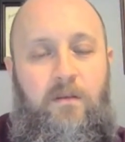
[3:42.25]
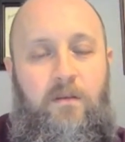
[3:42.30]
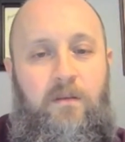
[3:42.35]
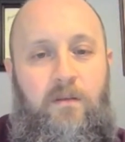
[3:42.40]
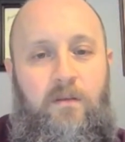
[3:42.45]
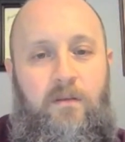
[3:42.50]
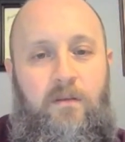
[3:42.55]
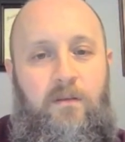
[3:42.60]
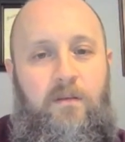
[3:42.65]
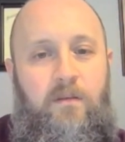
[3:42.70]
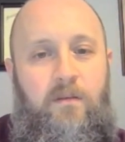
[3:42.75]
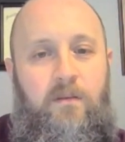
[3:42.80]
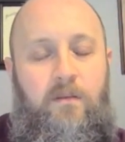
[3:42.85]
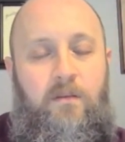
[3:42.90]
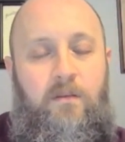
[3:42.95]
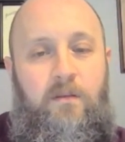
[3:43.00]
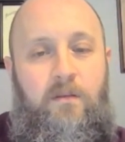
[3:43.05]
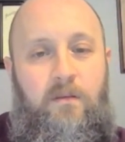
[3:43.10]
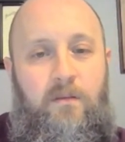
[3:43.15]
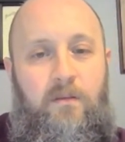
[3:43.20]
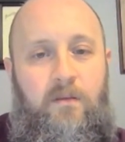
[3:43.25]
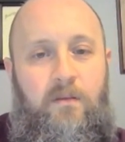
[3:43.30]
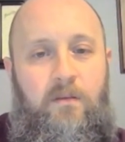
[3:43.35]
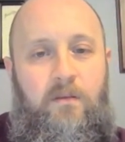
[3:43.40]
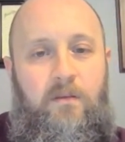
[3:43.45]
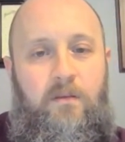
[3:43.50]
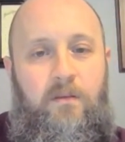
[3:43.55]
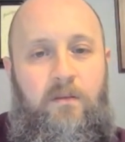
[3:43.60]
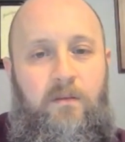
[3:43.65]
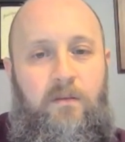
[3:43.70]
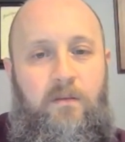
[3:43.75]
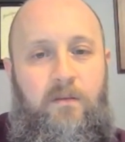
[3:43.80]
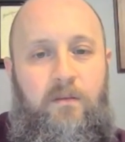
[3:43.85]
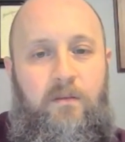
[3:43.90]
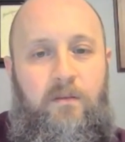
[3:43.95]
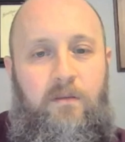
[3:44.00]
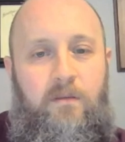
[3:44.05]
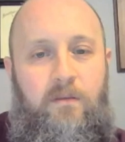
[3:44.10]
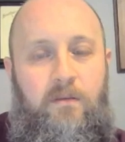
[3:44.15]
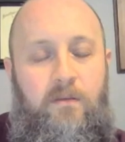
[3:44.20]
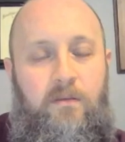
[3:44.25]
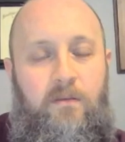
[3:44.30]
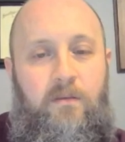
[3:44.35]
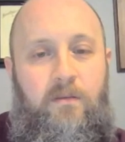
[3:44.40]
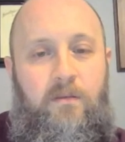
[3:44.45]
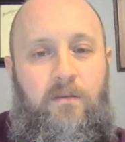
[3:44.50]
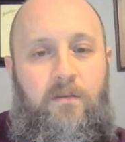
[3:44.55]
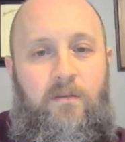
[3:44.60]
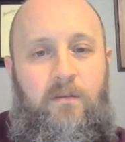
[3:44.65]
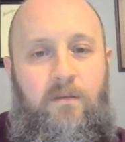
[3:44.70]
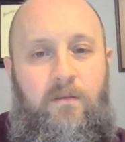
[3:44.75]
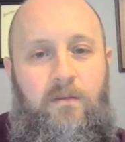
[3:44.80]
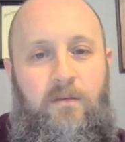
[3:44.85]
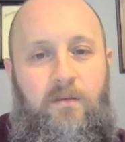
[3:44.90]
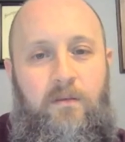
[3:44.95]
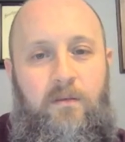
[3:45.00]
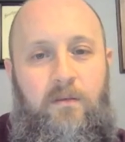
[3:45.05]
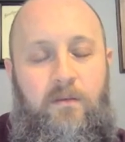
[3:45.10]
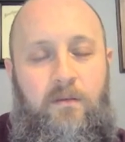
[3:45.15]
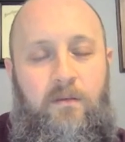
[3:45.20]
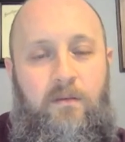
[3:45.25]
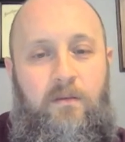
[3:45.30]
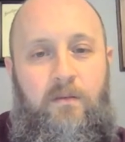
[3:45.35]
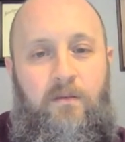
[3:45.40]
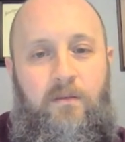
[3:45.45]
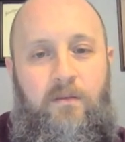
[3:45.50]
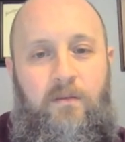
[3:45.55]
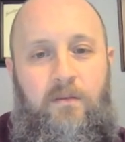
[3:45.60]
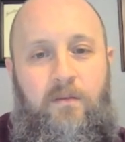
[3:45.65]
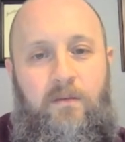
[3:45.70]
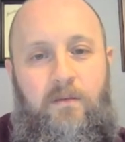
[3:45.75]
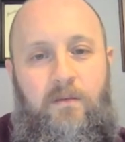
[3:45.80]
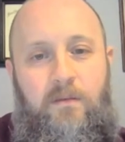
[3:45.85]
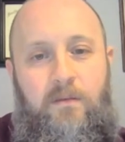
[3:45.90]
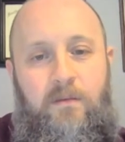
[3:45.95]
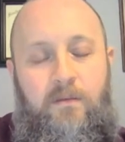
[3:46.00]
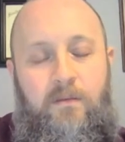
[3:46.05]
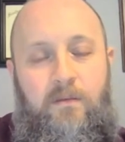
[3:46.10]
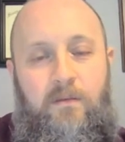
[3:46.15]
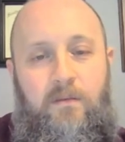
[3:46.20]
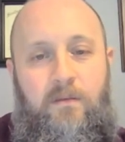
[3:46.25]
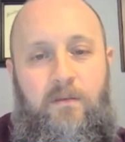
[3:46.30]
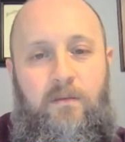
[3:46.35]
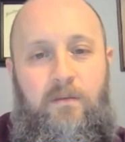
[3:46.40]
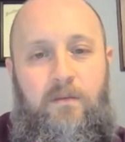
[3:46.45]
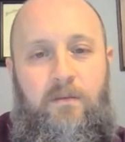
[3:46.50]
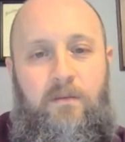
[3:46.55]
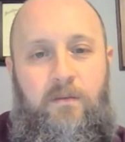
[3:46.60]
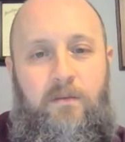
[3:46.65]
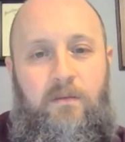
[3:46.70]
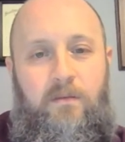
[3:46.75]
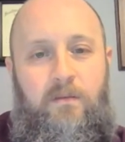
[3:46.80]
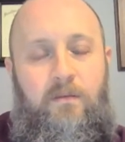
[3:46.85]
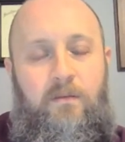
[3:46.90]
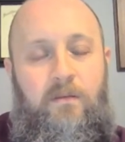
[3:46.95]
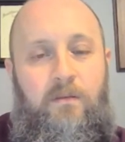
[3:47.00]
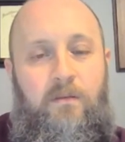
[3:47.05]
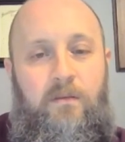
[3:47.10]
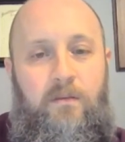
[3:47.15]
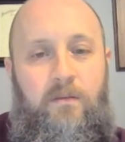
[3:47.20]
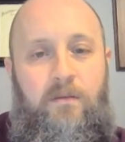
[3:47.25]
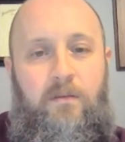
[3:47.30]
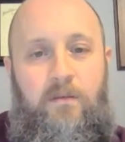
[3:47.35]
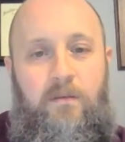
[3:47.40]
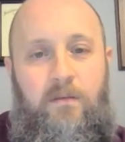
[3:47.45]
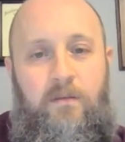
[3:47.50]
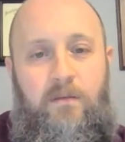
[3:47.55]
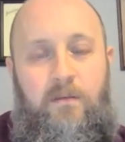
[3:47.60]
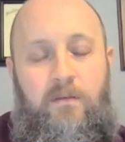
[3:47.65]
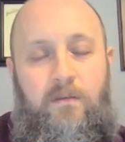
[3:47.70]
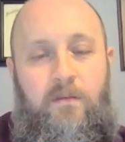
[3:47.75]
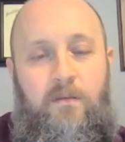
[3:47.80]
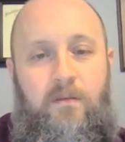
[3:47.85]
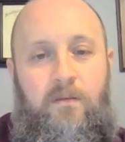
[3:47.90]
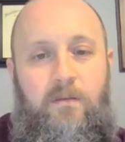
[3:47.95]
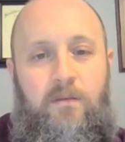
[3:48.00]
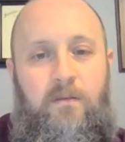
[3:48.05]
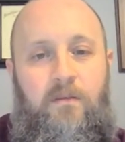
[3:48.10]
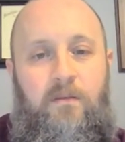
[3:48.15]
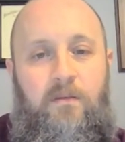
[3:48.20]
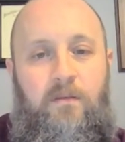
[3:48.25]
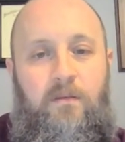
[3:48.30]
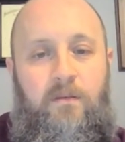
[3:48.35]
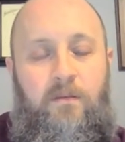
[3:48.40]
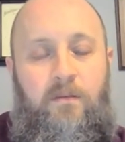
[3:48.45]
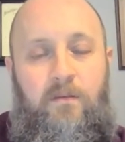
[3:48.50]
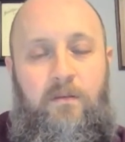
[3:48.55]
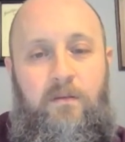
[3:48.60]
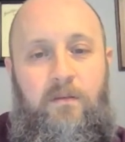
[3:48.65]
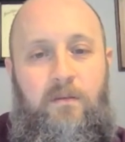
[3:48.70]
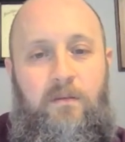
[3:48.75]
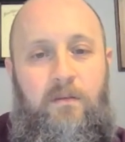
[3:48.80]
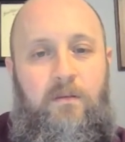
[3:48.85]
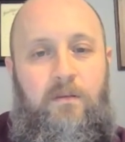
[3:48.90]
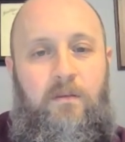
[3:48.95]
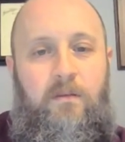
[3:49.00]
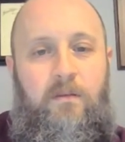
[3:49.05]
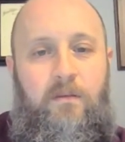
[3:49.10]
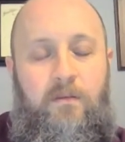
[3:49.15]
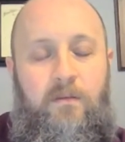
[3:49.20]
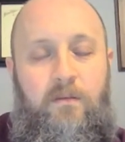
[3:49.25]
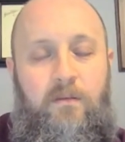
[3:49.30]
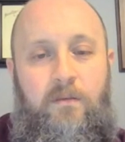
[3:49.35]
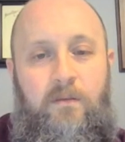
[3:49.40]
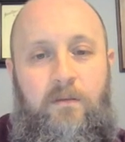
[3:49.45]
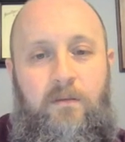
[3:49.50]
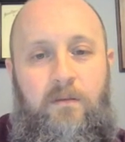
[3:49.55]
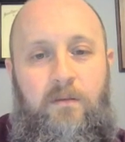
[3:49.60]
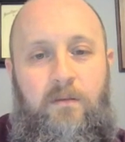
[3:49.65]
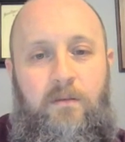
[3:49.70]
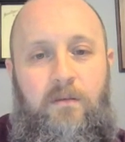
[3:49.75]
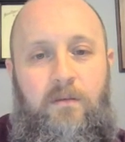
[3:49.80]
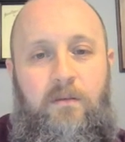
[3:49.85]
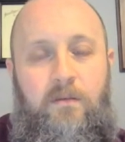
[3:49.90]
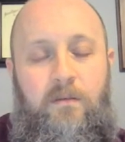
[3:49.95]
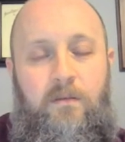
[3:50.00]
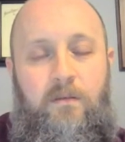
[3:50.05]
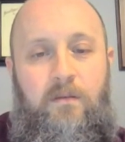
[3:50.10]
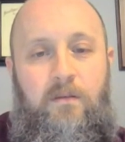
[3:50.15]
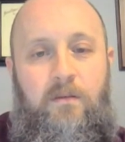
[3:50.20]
No words are spoken by the person on screen.